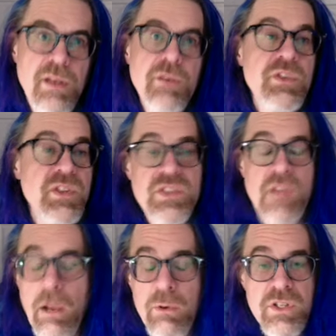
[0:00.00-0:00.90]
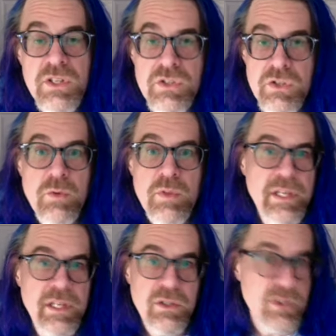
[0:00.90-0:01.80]
since Socrates knew that
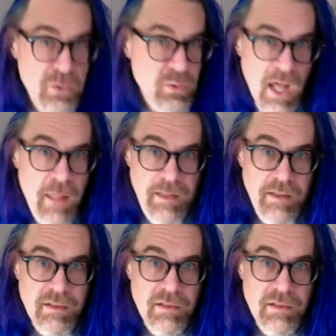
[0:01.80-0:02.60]
he knew nothing,